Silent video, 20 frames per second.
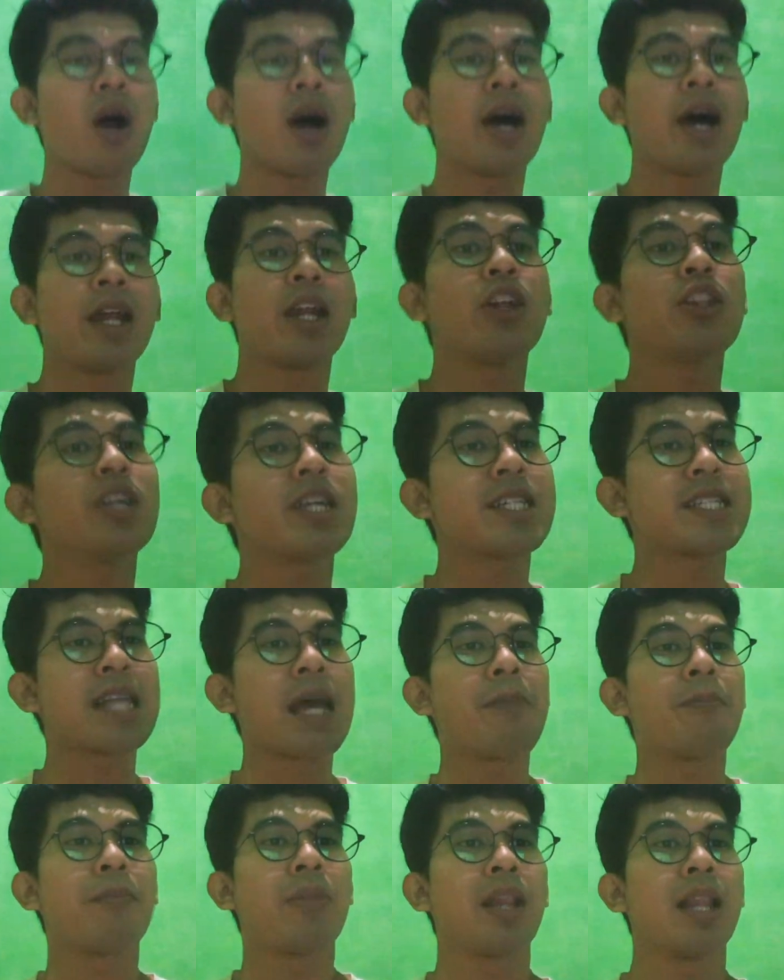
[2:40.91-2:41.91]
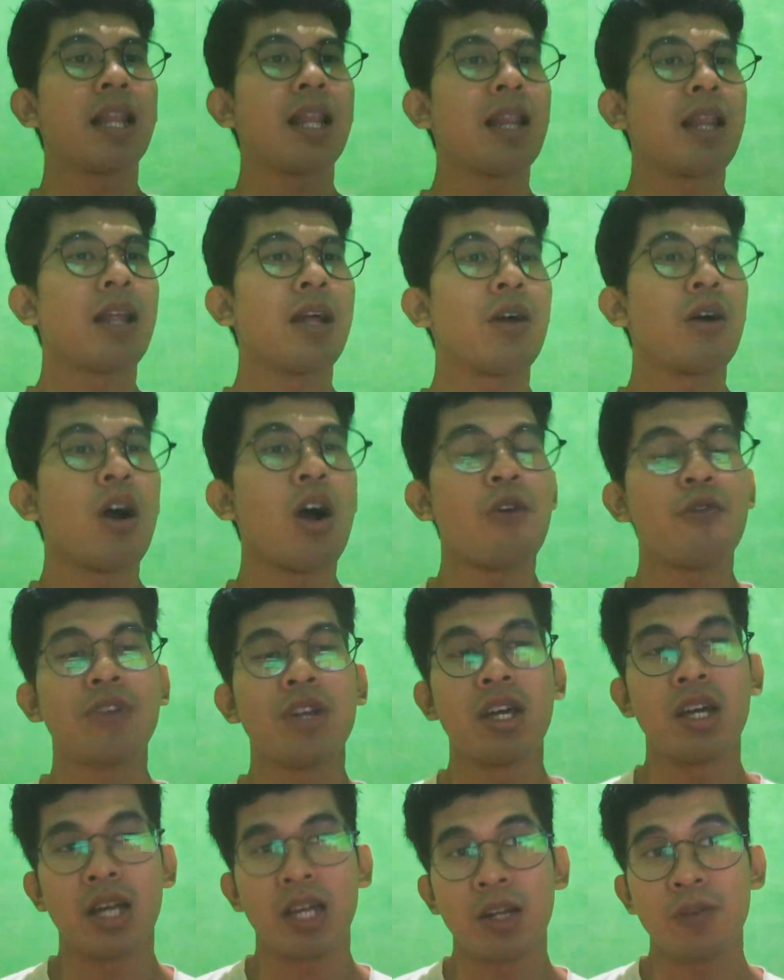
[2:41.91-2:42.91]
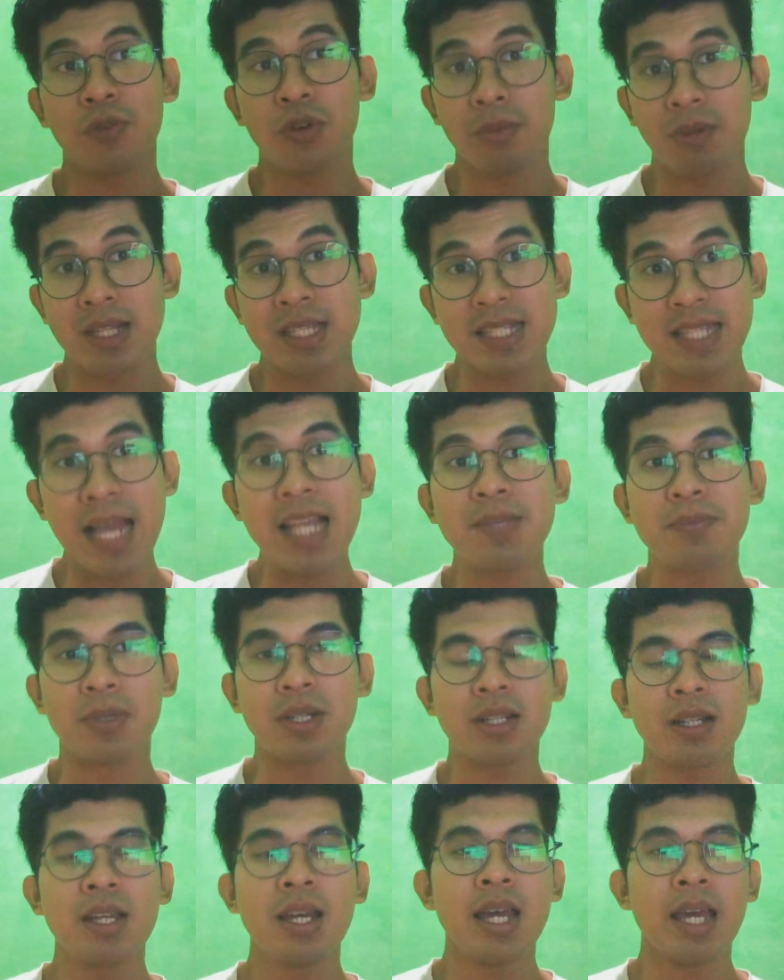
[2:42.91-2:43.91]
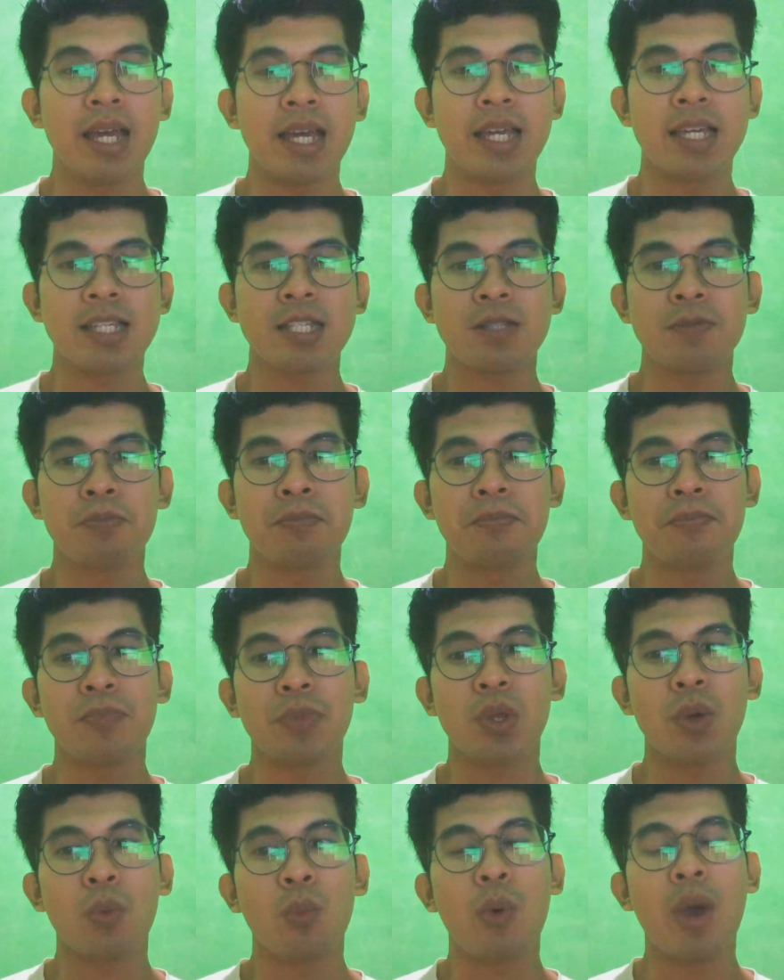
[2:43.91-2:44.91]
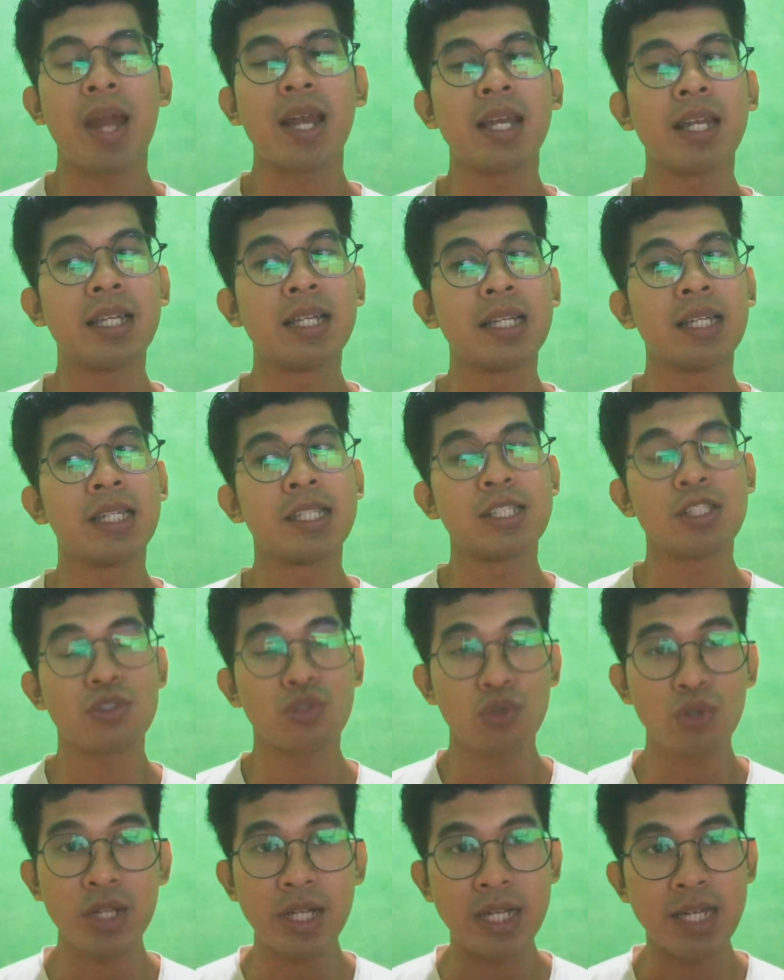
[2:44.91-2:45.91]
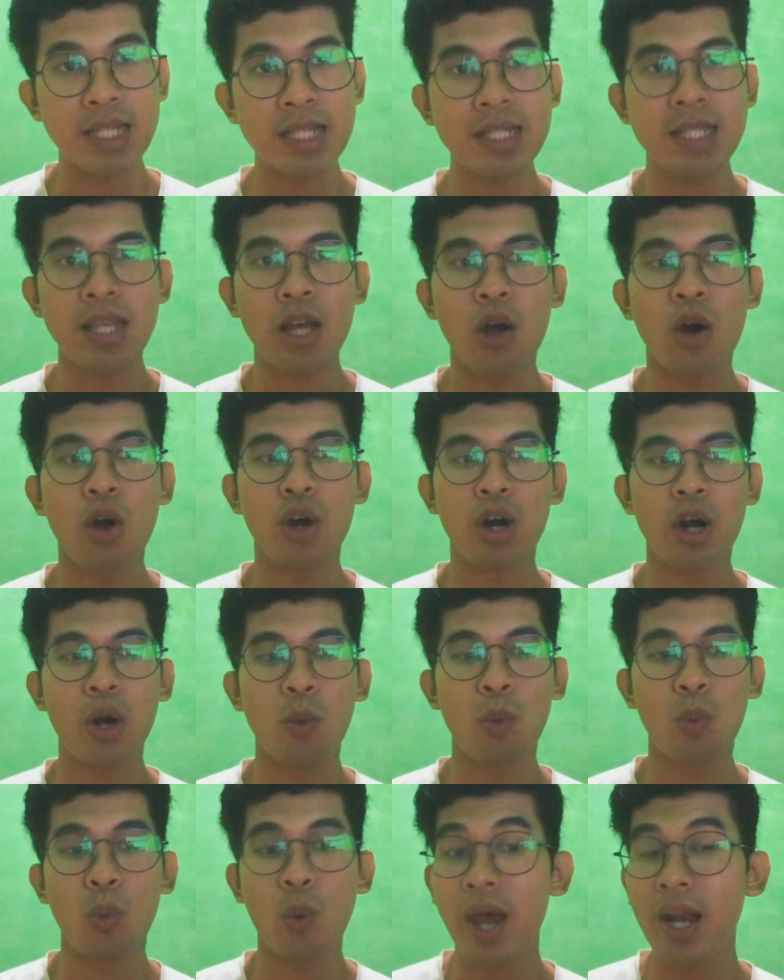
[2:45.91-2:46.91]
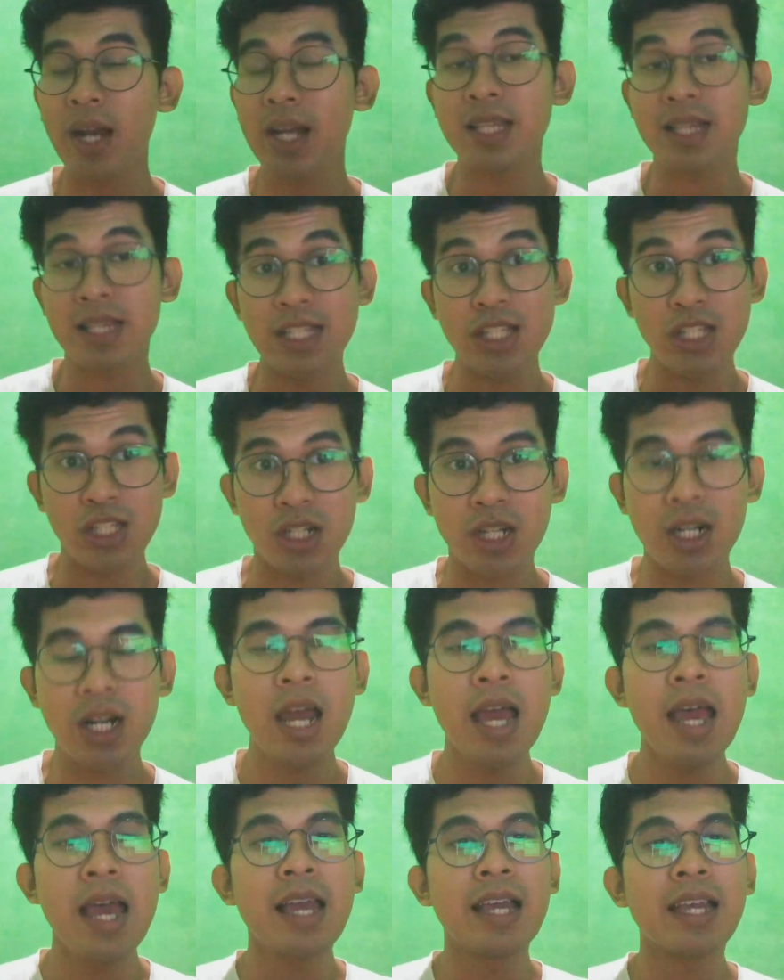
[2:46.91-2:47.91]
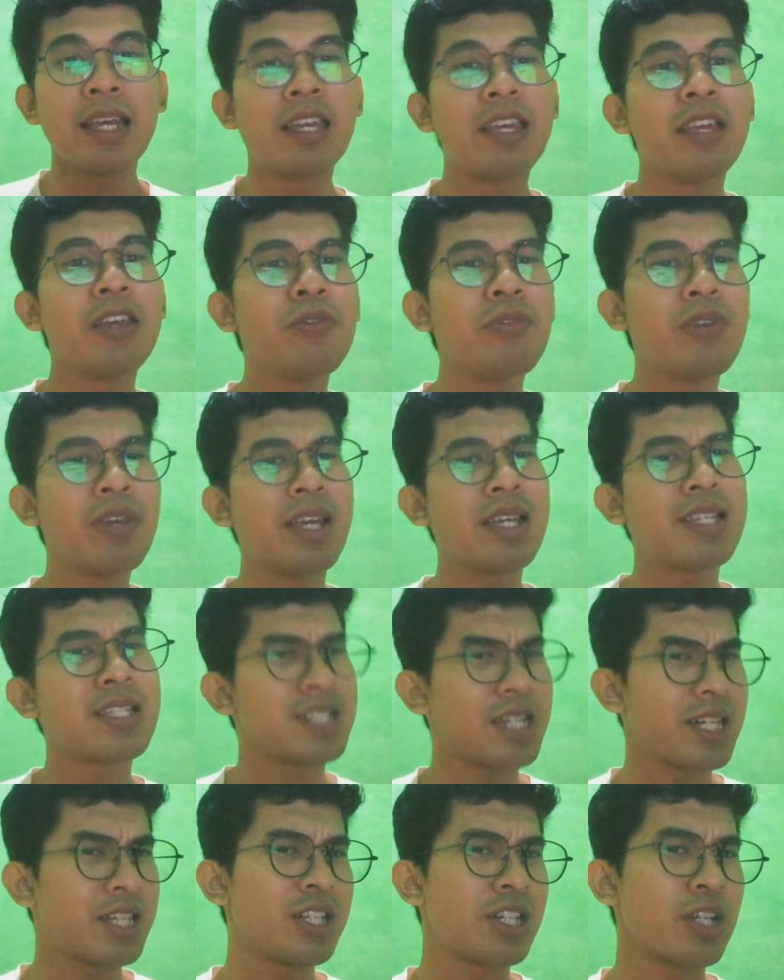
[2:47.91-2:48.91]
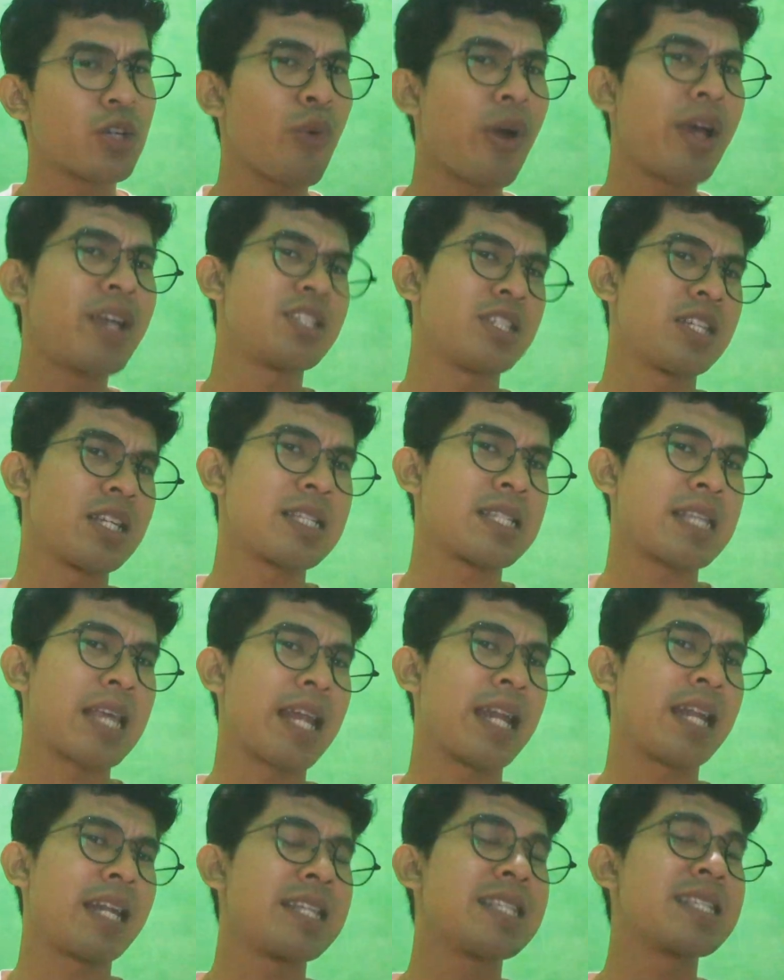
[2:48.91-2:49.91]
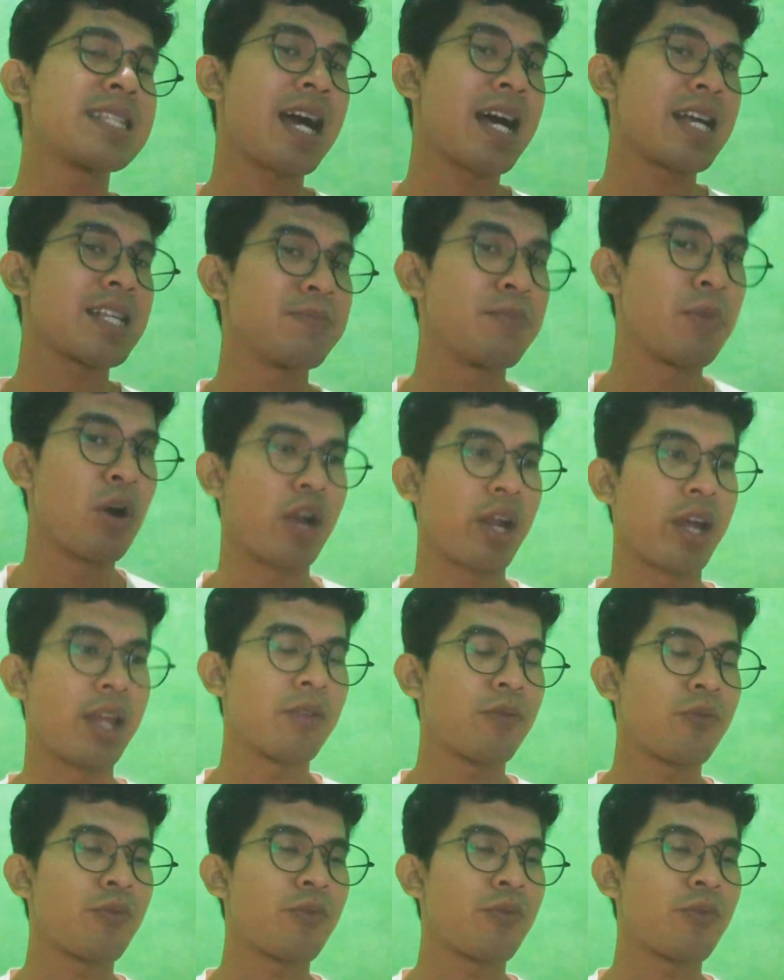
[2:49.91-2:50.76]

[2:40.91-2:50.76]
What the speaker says: another example of the informal assessment is when the students or when the teacher giving each other questions and discuss about it.